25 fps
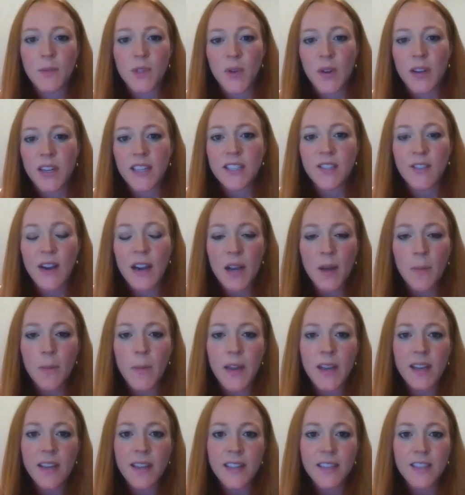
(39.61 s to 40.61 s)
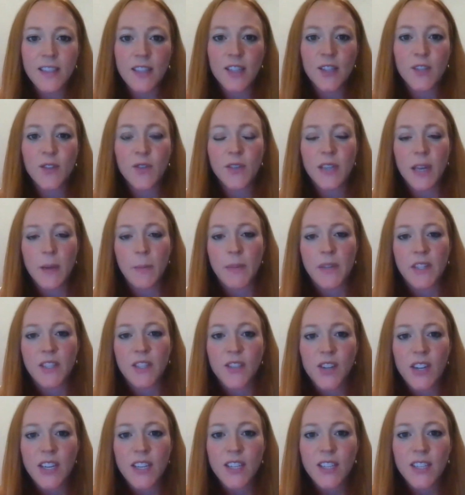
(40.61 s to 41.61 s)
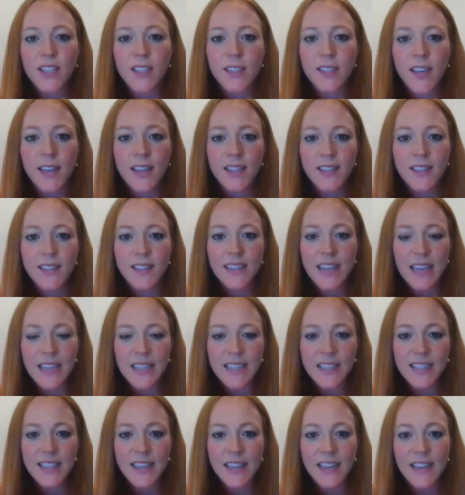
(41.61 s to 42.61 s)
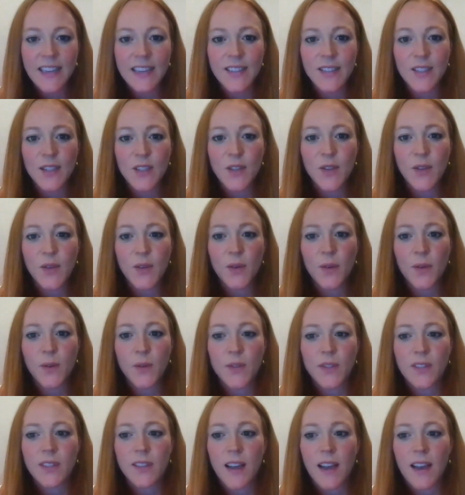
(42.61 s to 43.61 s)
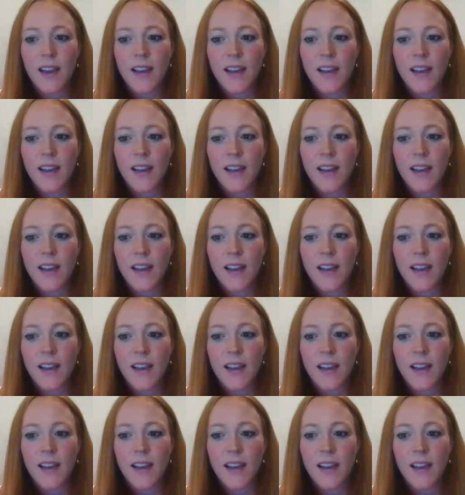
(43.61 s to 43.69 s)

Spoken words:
So it is recommended to do demonstration testing to